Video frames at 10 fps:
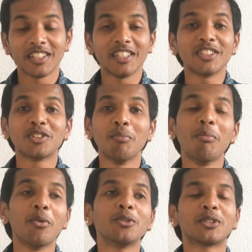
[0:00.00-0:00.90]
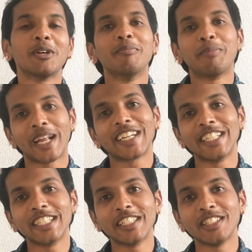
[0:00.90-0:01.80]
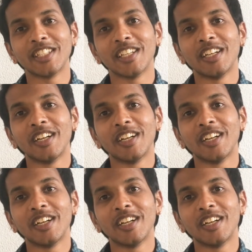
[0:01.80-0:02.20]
This is the most practical,